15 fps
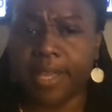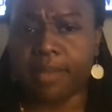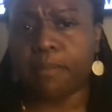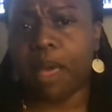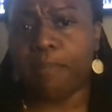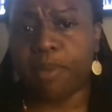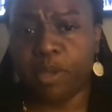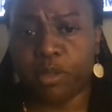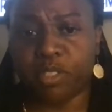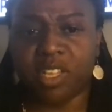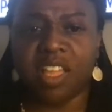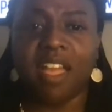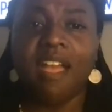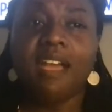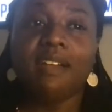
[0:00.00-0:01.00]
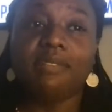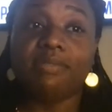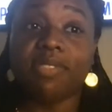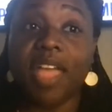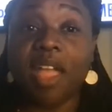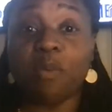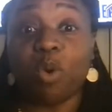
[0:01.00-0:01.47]
in my building.
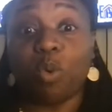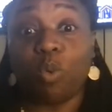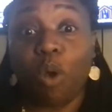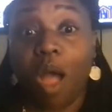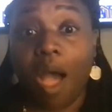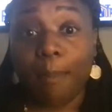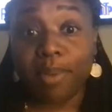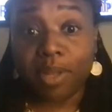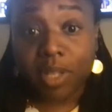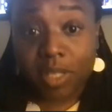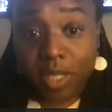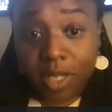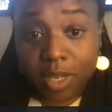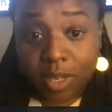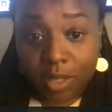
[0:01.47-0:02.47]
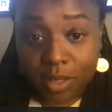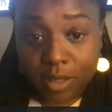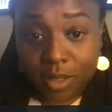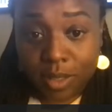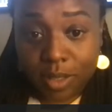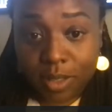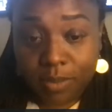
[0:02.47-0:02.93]
They were robbing the
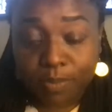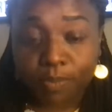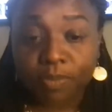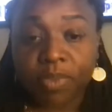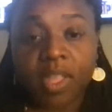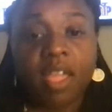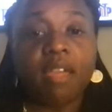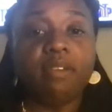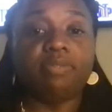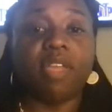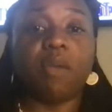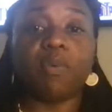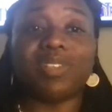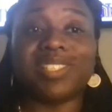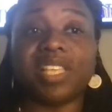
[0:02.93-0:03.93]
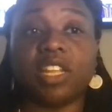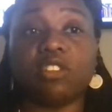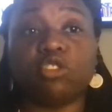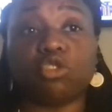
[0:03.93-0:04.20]
tenants. They were selling